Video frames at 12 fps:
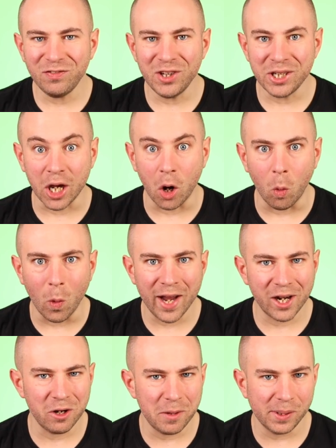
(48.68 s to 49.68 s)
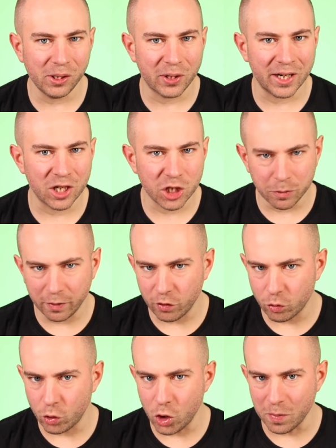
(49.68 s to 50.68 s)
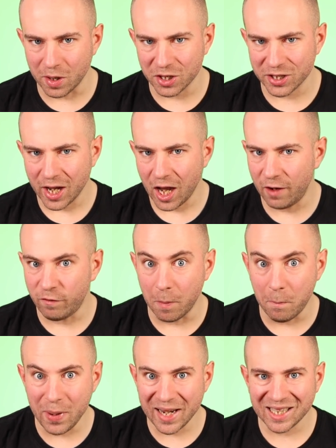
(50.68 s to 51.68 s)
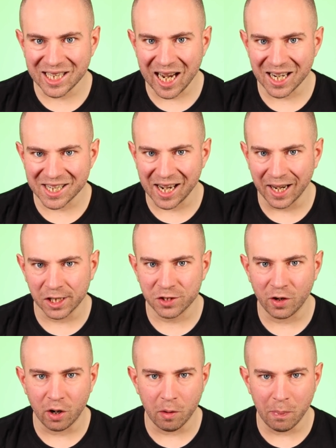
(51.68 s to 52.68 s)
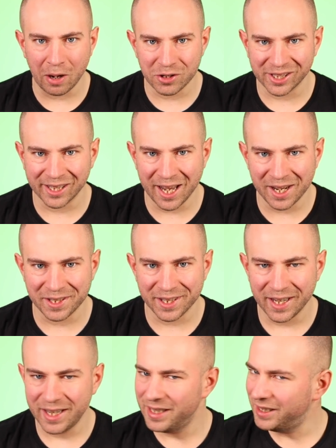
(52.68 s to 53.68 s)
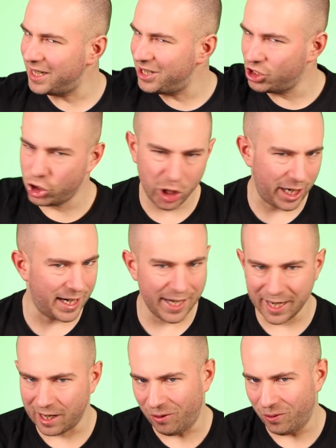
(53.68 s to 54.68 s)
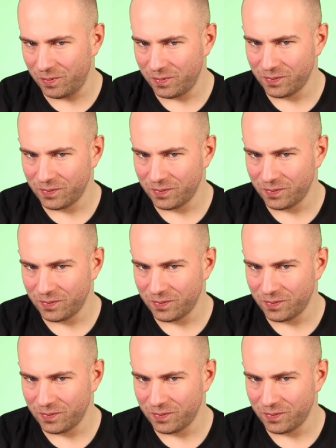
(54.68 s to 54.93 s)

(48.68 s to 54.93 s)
video, we're going to be looking at some of the rumours of the big tax hikes that are about to land. Let's check it out.